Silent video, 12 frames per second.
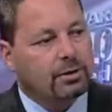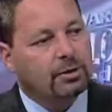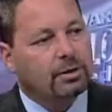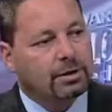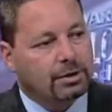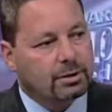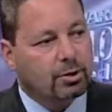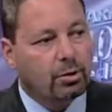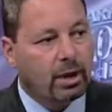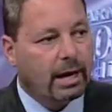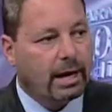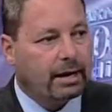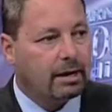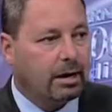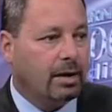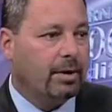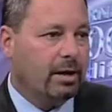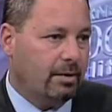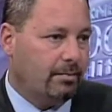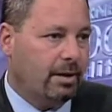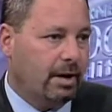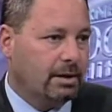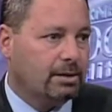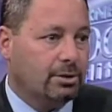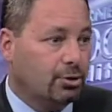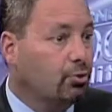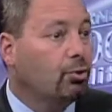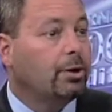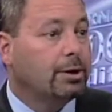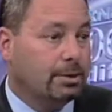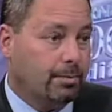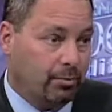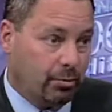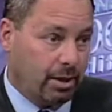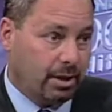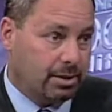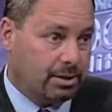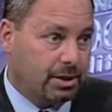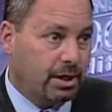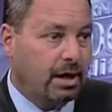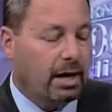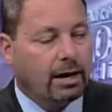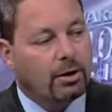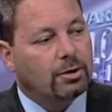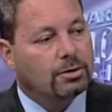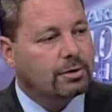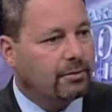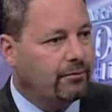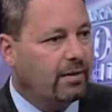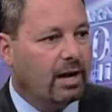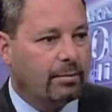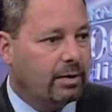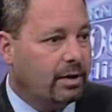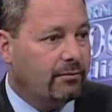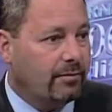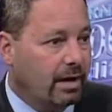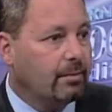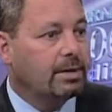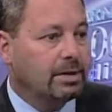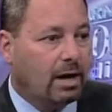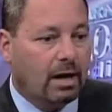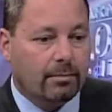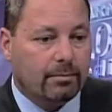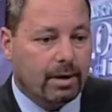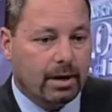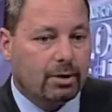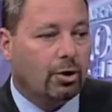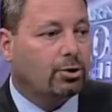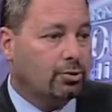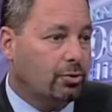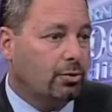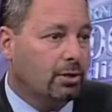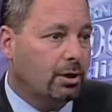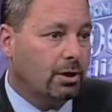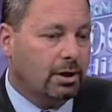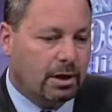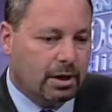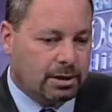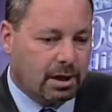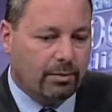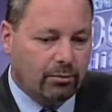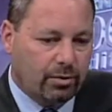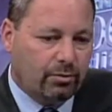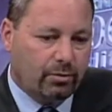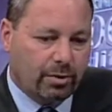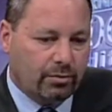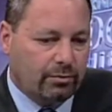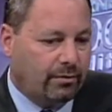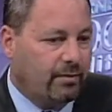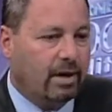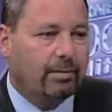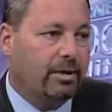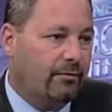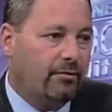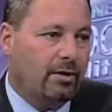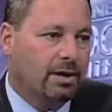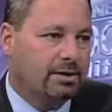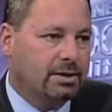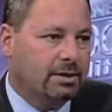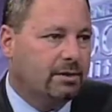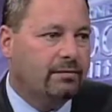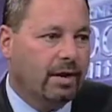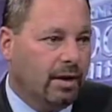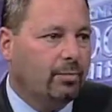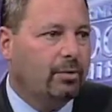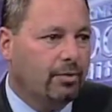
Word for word: to look at the total economic impacts that tourism brings, and also the family family time and cultural uh, time with, with, with family and friends. That's invaluable.